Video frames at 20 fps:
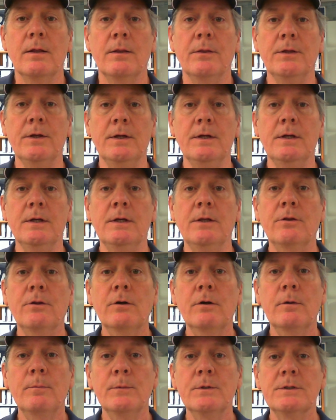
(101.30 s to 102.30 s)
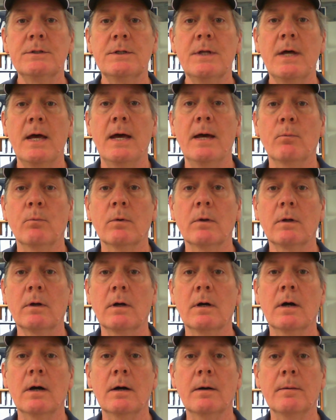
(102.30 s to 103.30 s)
The thermostat will
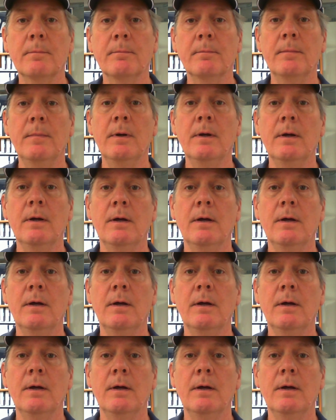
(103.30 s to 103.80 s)
come